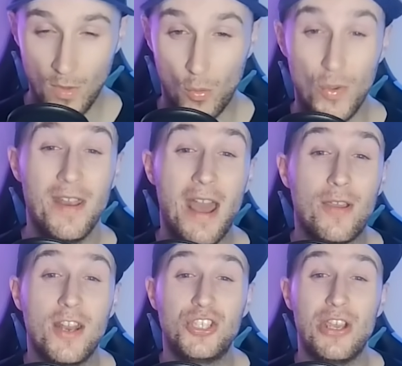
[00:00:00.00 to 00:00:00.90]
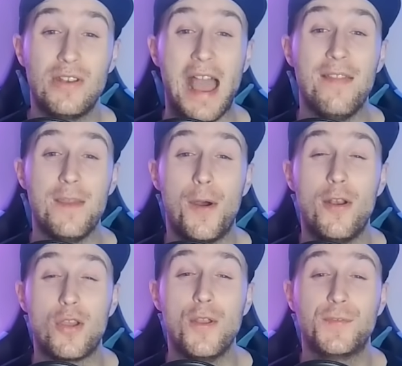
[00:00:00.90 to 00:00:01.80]
We are now going to shield, and the
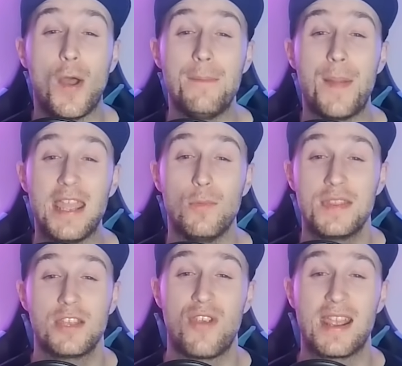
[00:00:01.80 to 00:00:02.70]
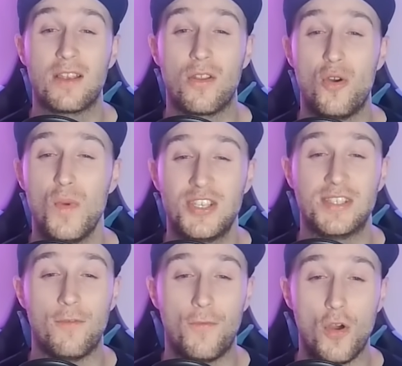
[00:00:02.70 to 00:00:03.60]
opponent goes for a bait with the Dragon Claw, which is
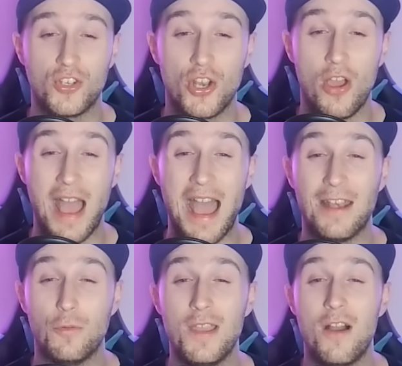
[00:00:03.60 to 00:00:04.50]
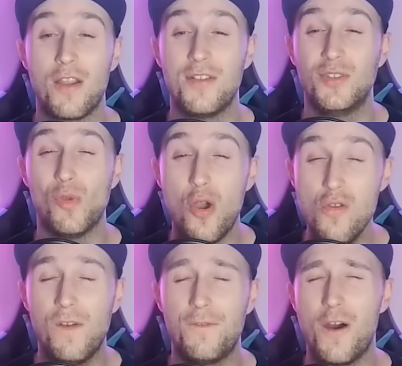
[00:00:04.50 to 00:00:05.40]
unfortunate, and we are going to
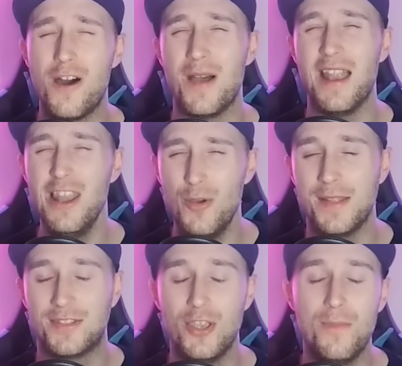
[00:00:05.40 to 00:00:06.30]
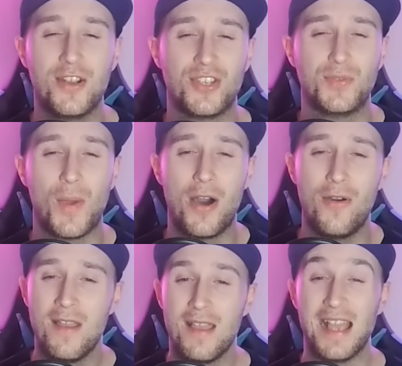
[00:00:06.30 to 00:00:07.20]
overfarm a little bit too much as
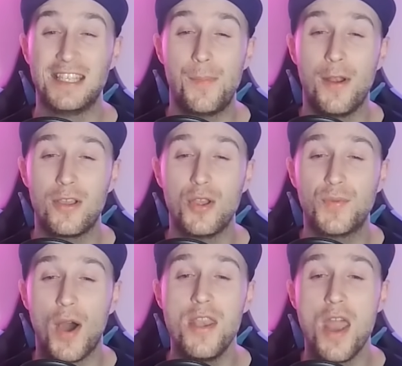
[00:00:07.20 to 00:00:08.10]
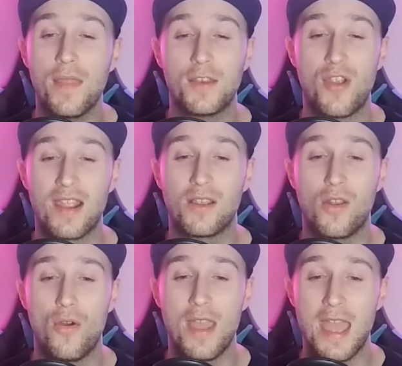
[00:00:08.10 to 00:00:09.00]
well, as the opponent goes for another Dragon
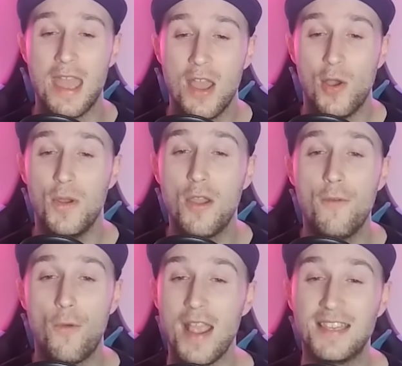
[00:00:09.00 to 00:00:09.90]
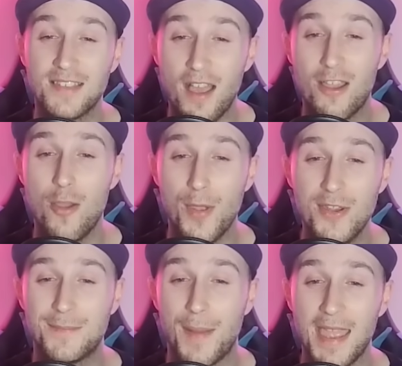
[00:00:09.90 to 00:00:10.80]
Claw here. We're going for a Psycho
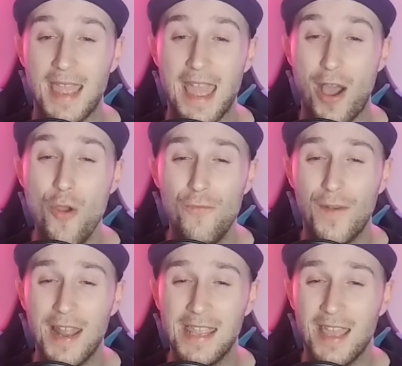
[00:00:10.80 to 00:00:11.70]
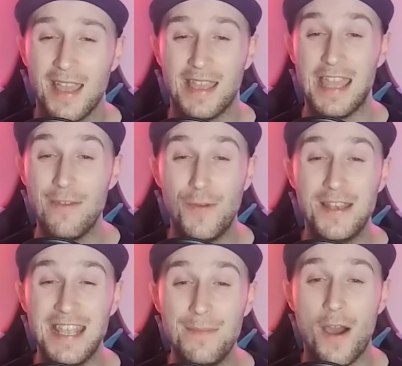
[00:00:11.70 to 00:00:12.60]
Boost bait here. Hopefully, if we
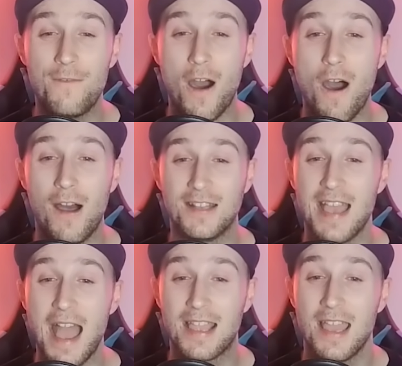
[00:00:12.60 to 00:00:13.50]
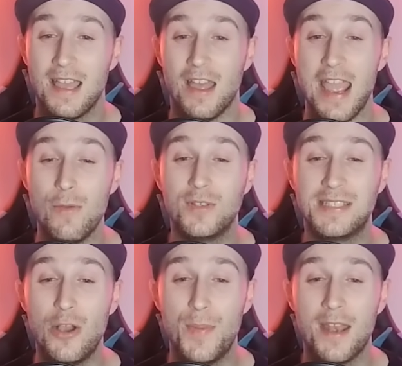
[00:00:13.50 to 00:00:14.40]
debuff our attack, it will
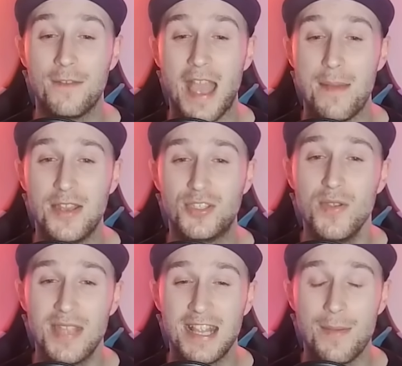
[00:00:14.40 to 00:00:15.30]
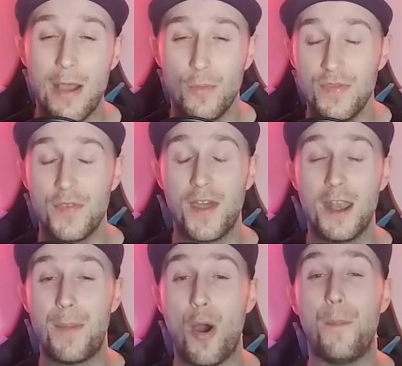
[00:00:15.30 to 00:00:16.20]
still be enough damage to take them out with a
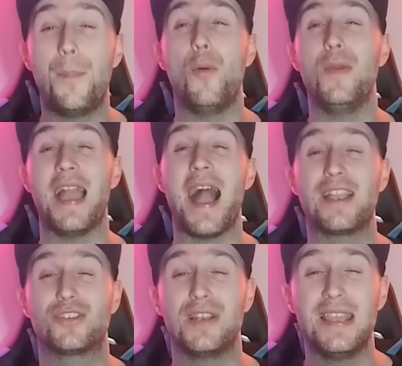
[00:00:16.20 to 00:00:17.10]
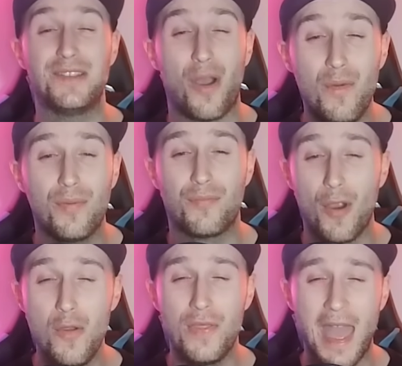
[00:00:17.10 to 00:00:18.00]
Thunderbolt, but we actually don't
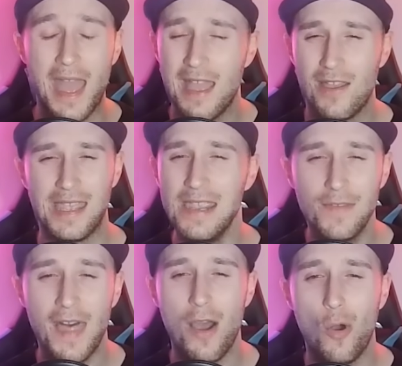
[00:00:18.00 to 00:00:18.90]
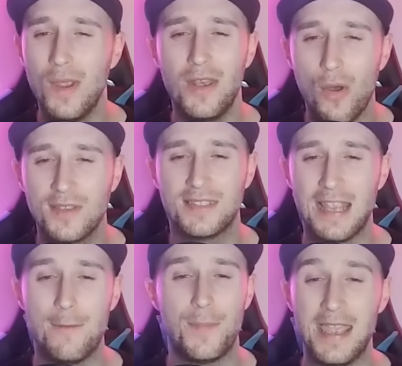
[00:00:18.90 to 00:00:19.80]
throw there. Either that, or we lost
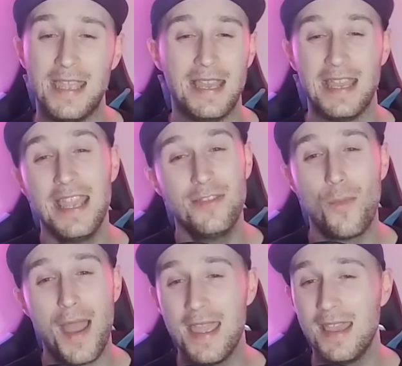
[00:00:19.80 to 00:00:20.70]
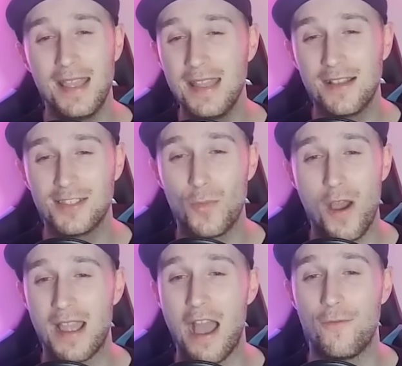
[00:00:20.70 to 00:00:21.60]
CMP. Either way, it doesn't
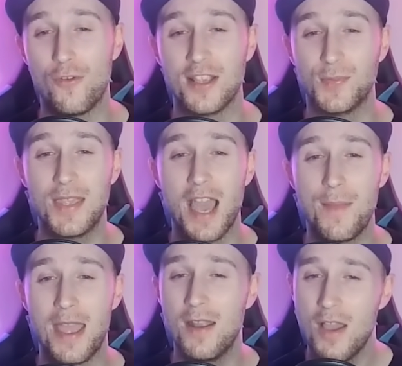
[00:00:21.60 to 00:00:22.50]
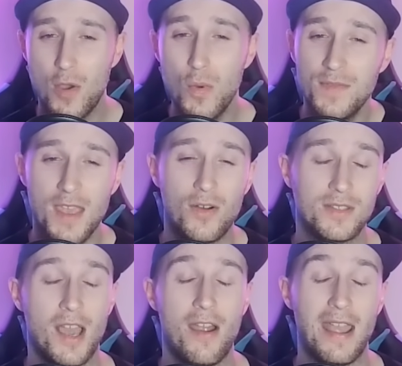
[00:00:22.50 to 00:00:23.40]
work out for us. We come in with the
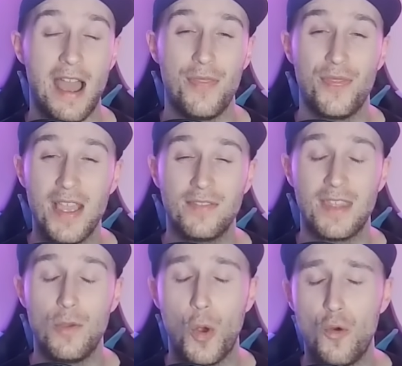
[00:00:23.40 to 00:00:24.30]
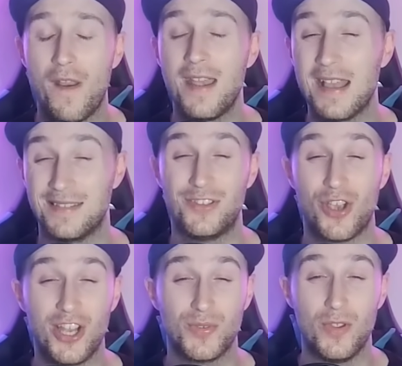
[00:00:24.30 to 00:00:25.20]
Altaria. I think the Walrein has a
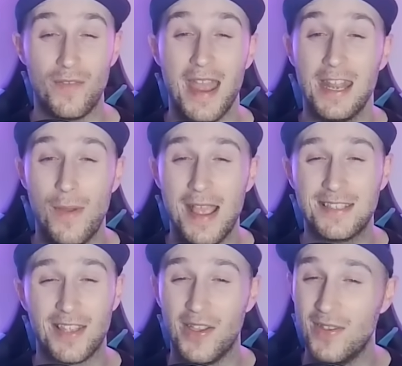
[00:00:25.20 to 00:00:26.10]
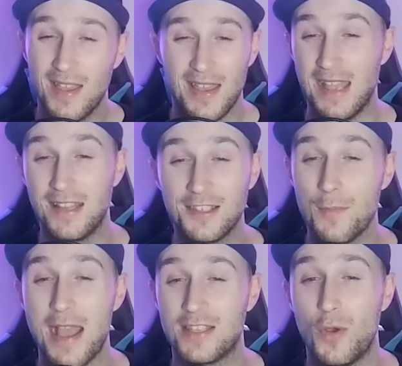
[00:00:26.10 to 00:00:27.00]
charge move anyway, so it doesn't
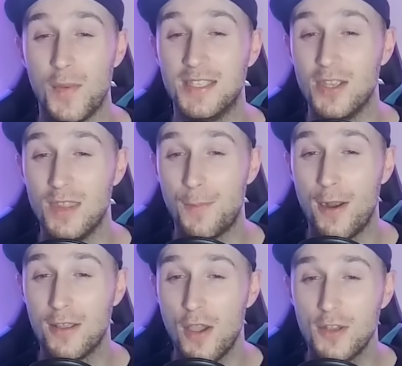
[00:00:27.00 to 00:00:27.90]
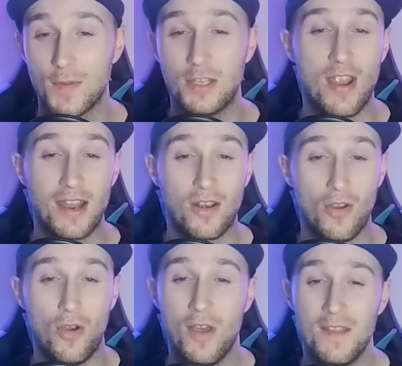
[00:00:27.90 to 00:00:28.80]
matter what we do. The opponent goes for the Dragon
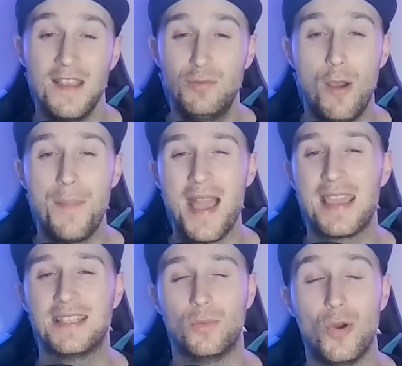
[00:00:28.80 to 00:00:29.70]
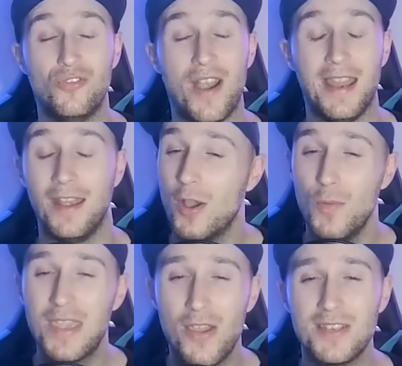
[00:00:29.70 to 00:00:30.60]
Claw. They swap back into Walrein.
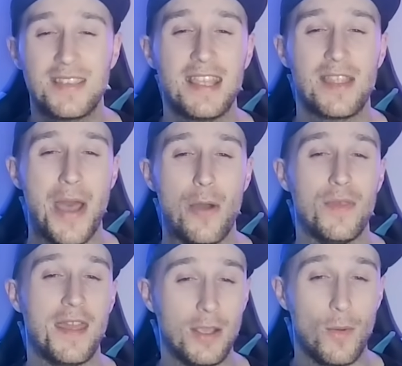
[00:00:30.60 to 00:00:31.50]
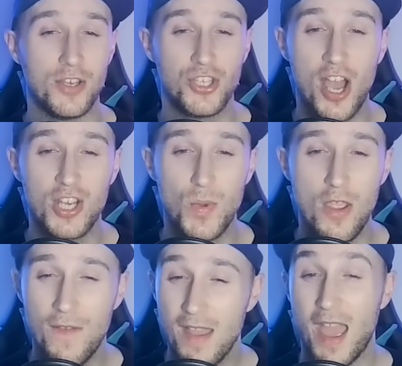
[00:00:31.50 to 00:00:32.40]
We couldn't take them out with any one charge
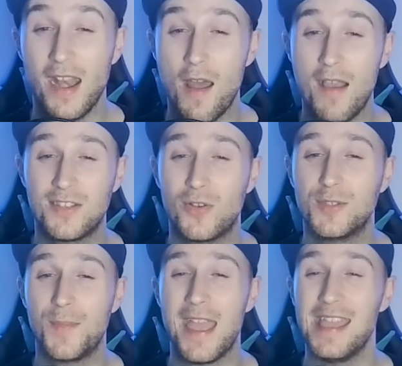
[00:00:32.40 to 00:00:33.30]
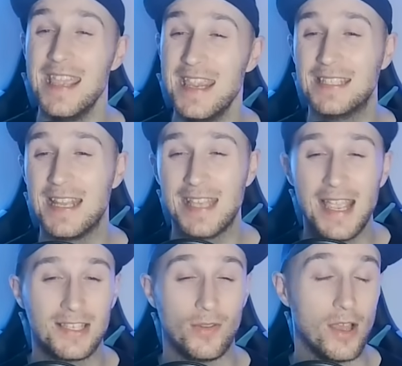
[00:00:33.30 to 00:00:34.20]
move, and an Icicle Spear easily takes out the